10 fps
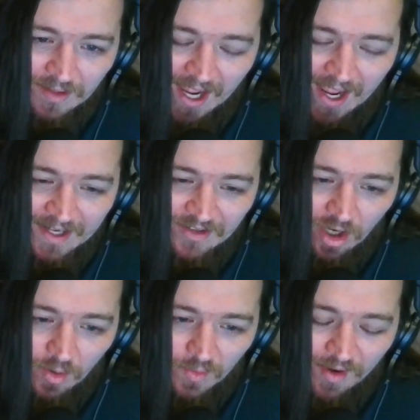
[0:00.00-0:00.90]
ahead,
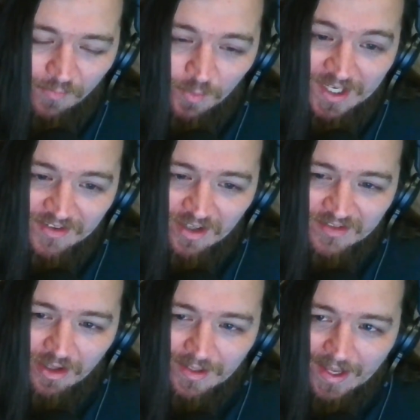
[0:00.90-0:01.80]
or if we need to
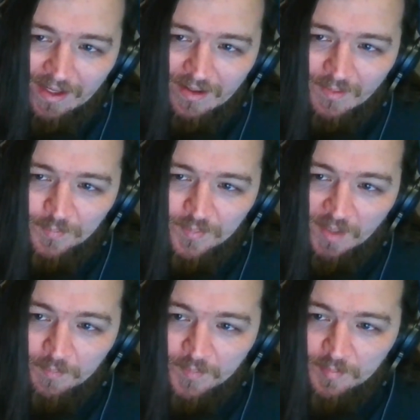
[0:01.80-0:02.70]
consolidate,
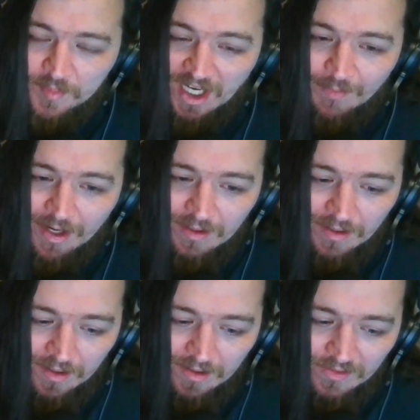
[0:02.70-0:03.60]
bring him in
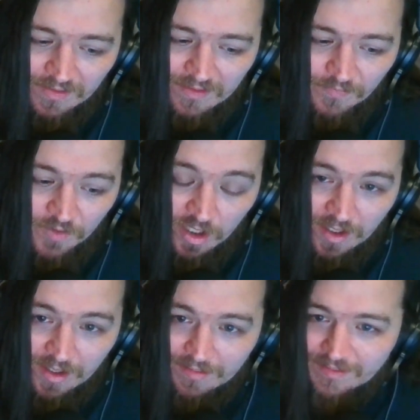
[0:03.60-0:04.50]
just
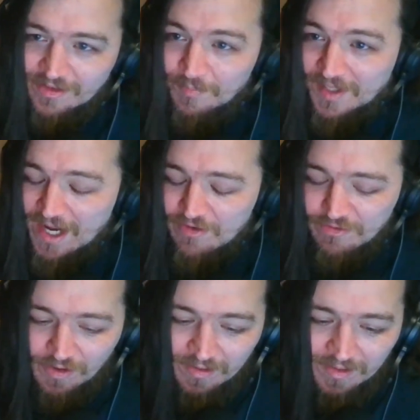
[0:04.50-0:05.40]
for something
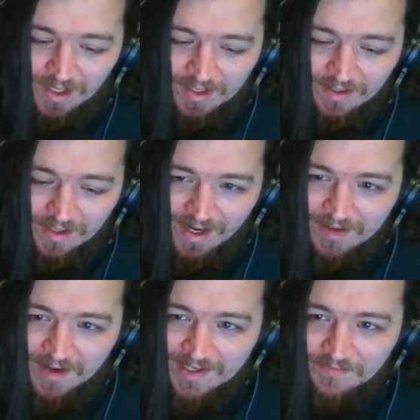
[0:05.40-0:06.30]
extra in
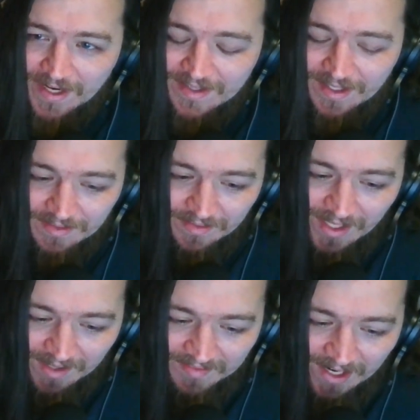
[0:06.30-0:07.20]
defending,
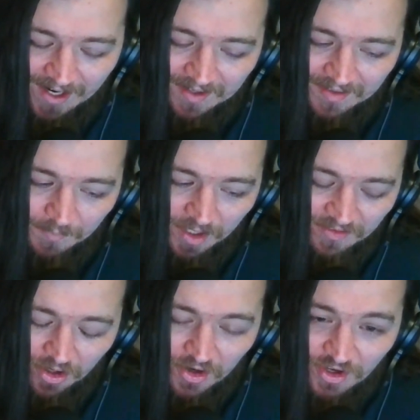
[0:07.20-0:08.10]
that kind of thing. But he's
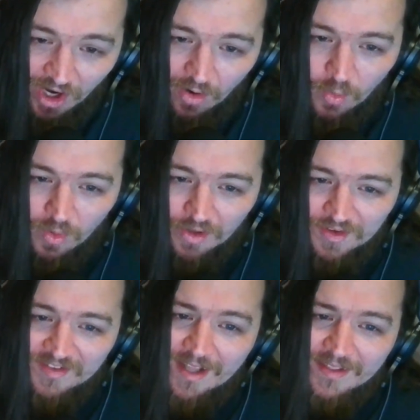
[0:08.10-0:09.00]
got no
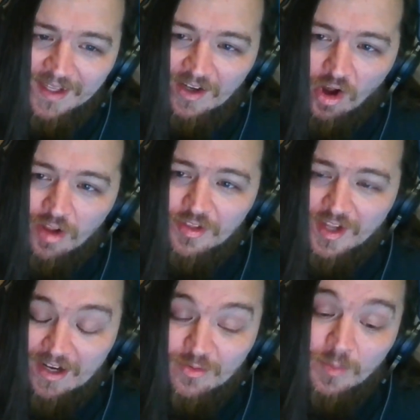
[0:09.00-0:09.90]
understanding on the
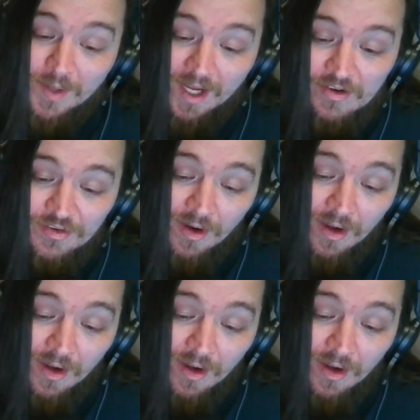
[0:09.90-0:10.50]
actual pitch